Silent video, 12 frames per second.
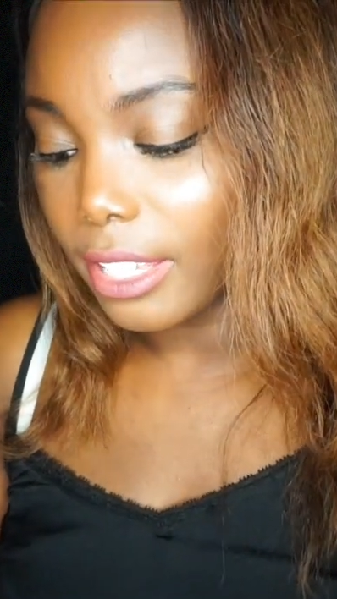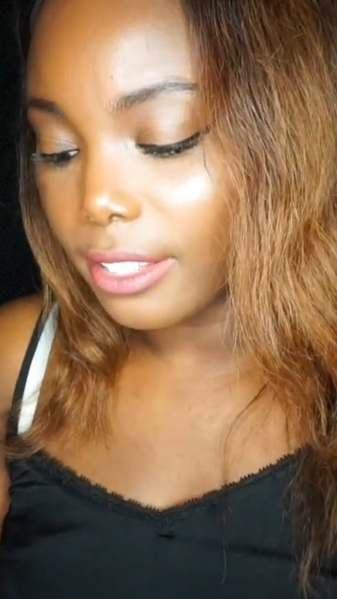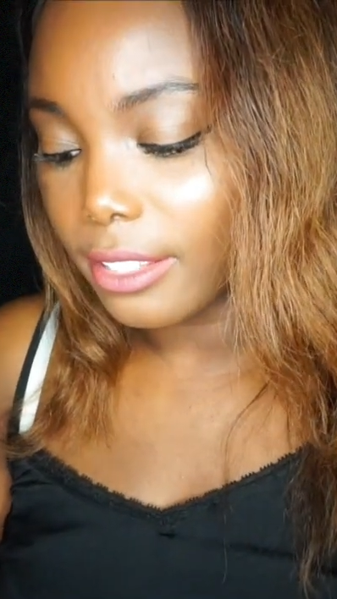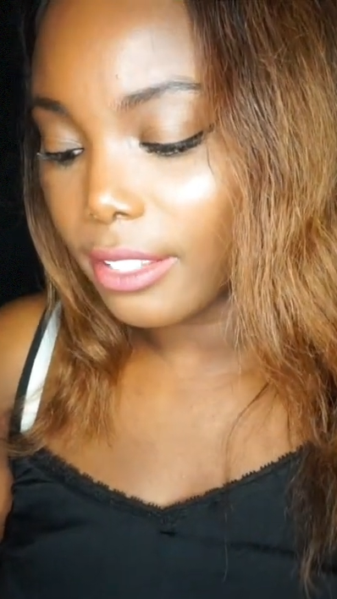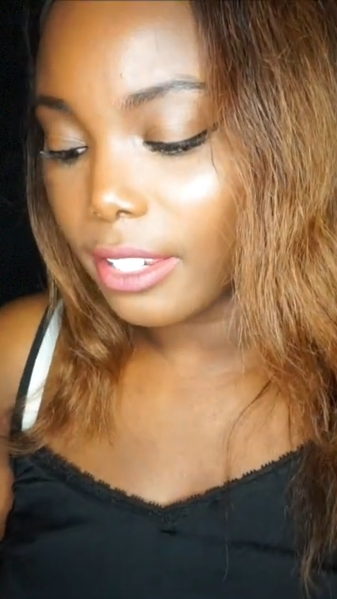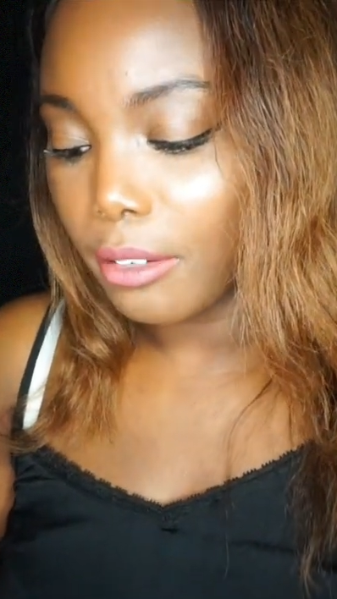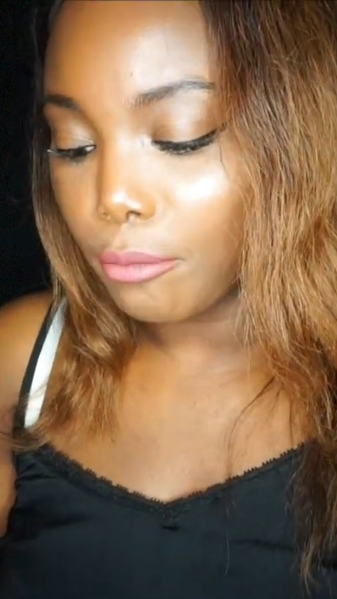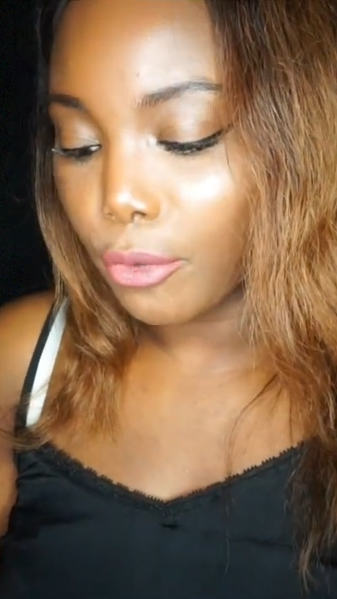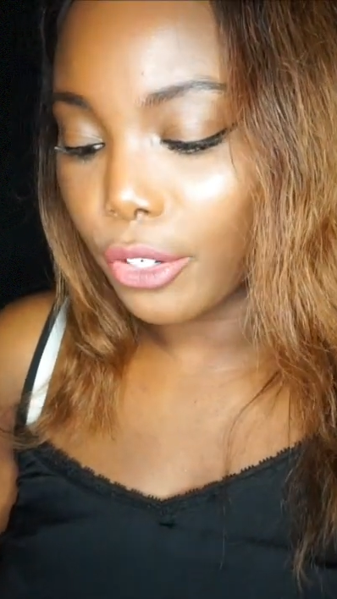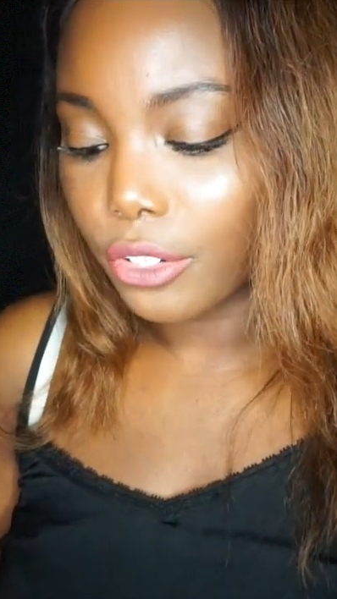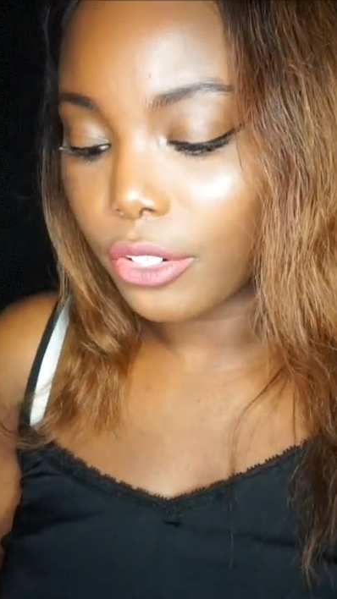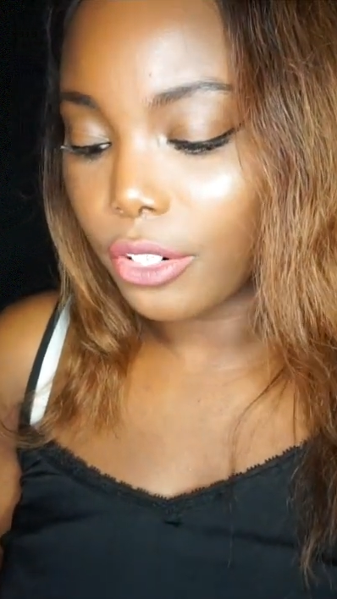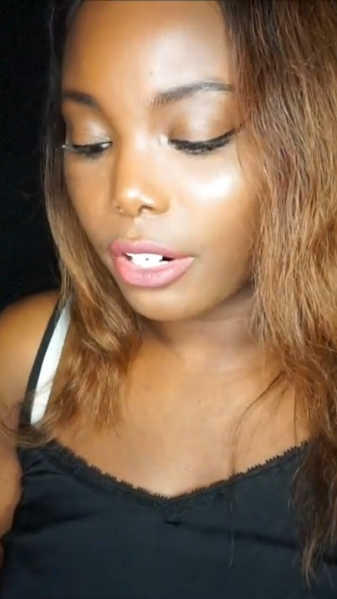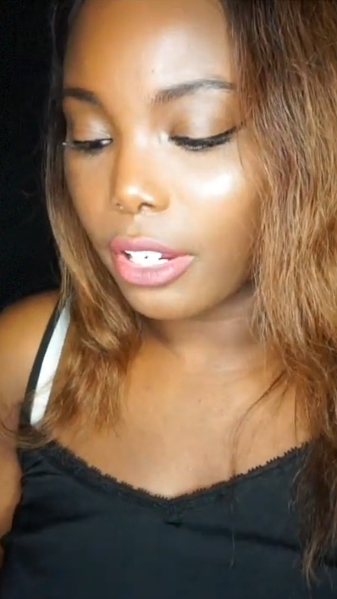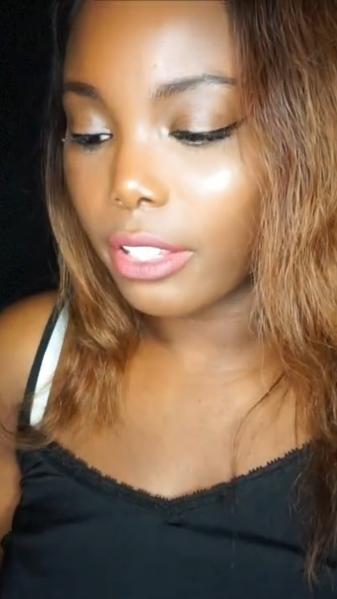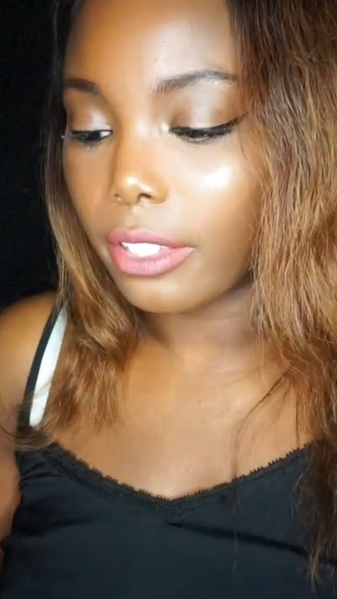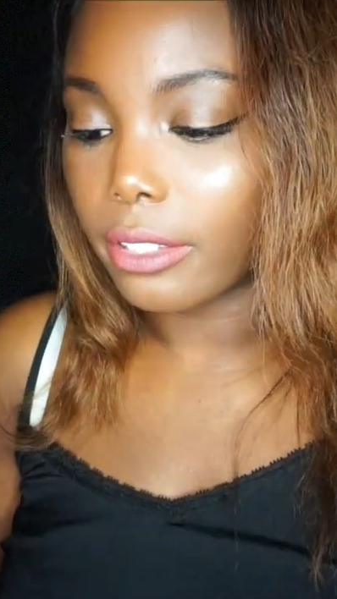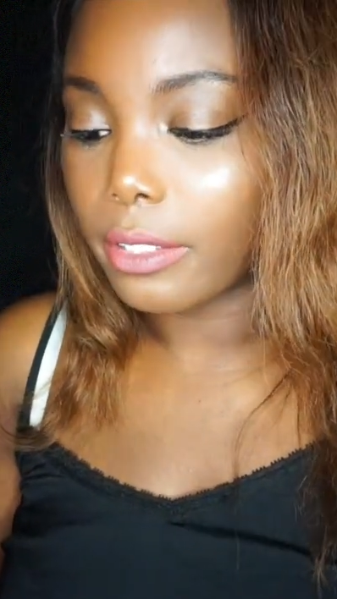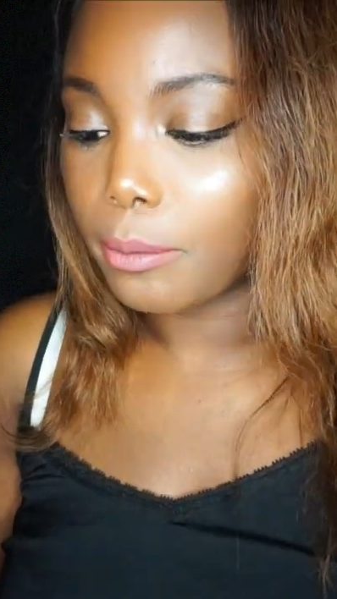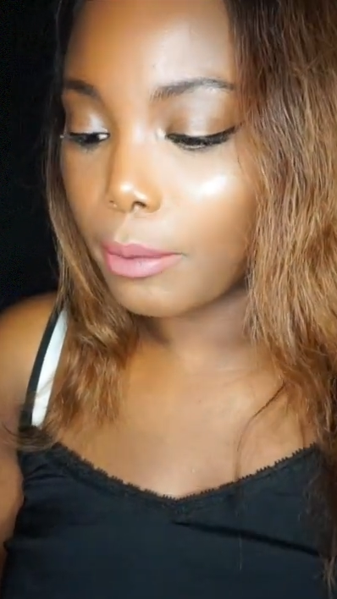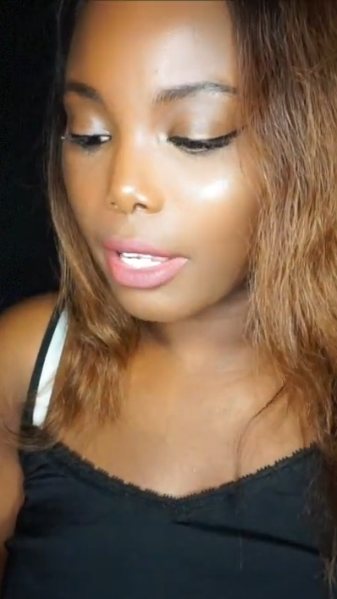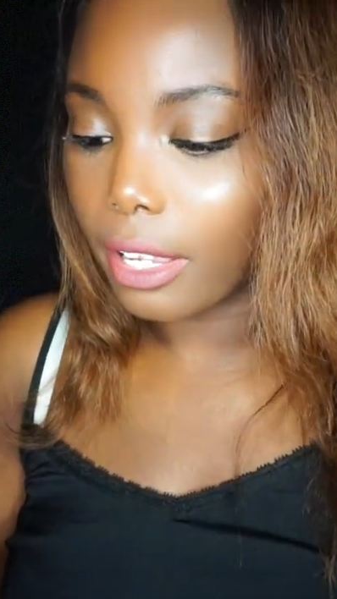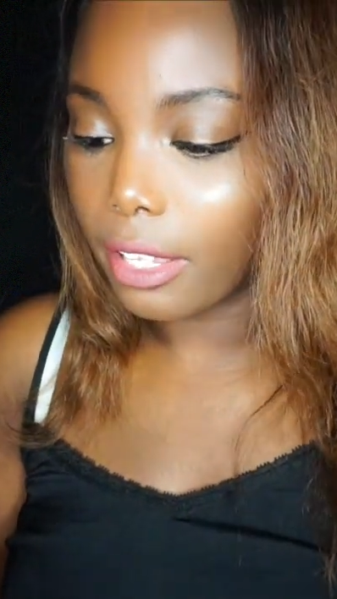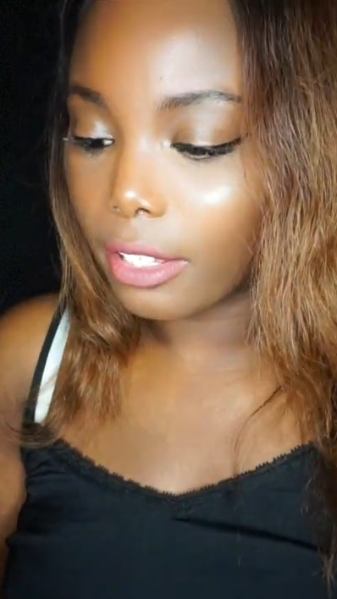instant moisture on the
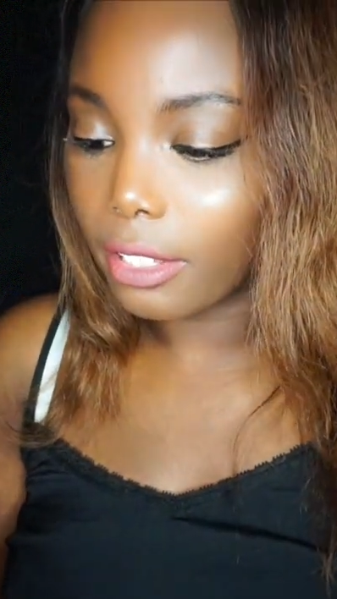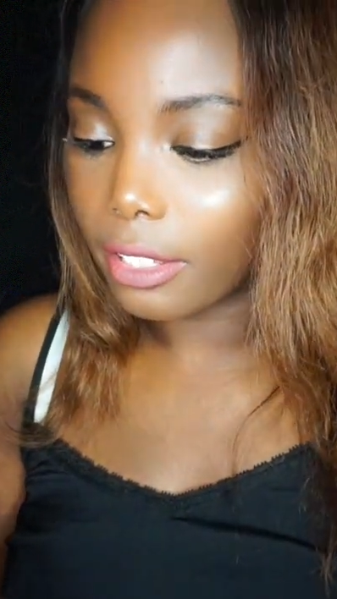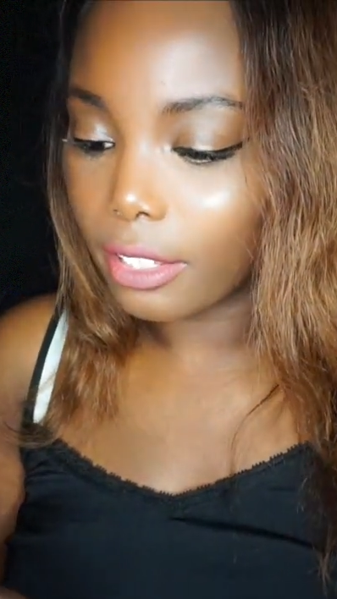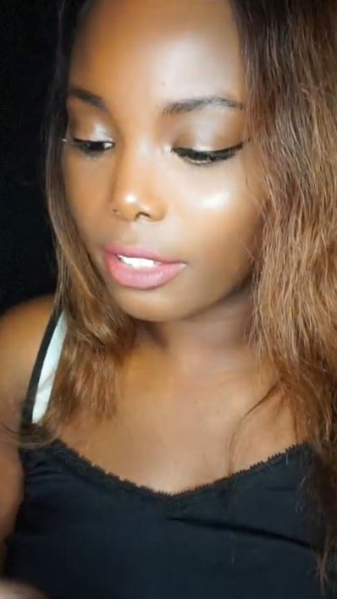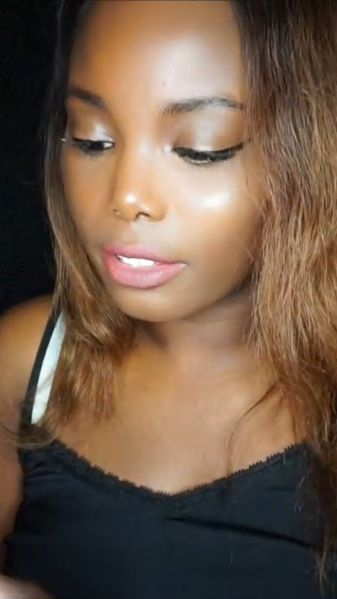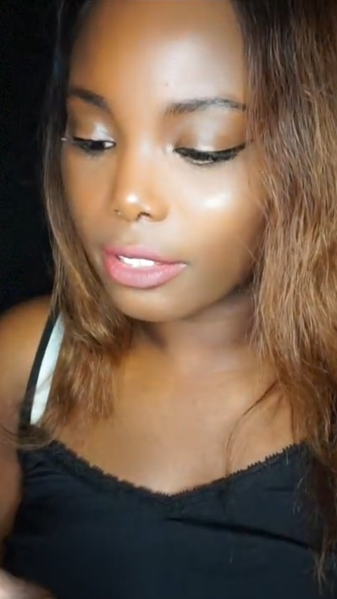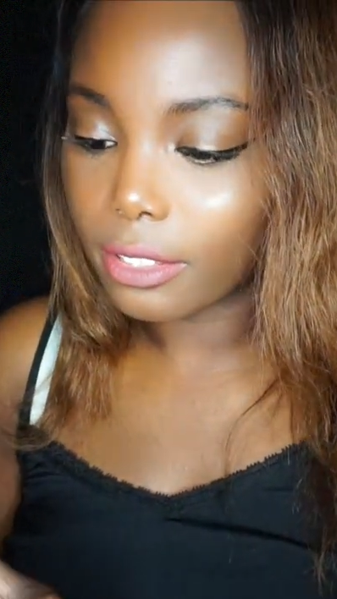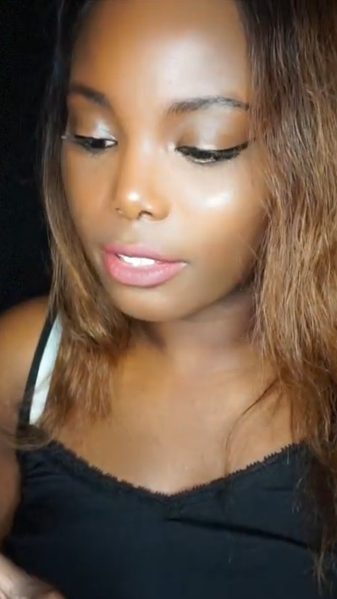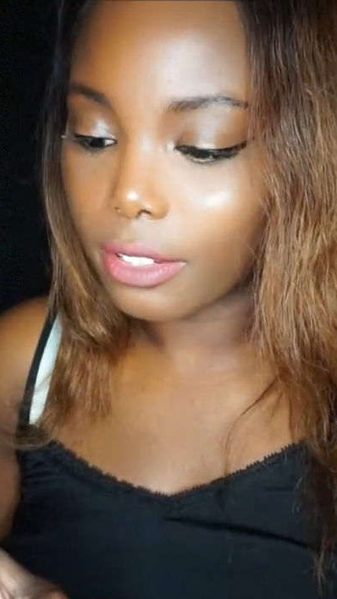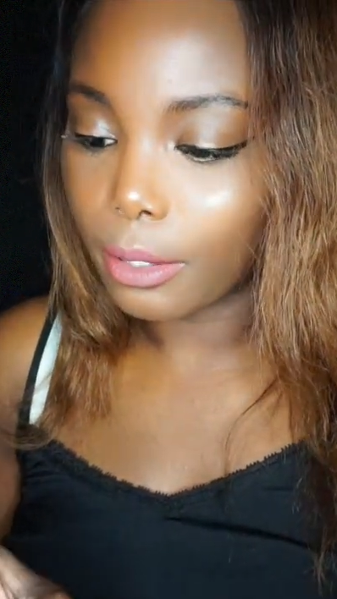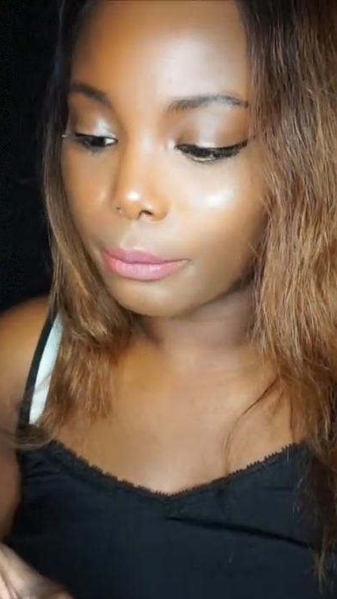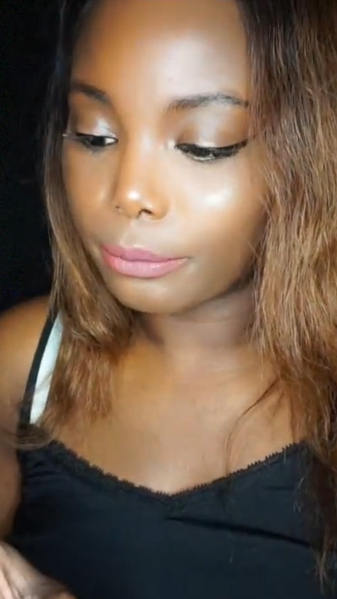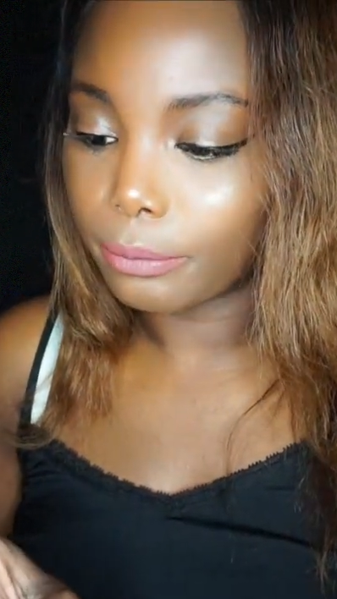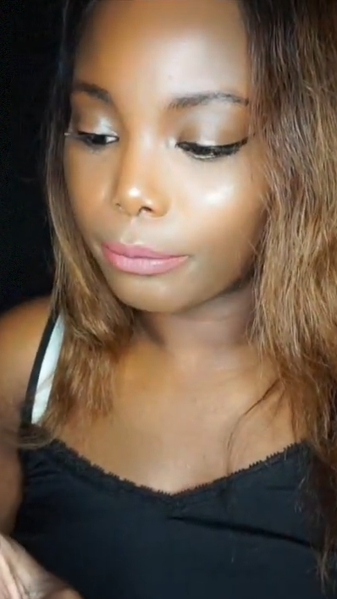spot. So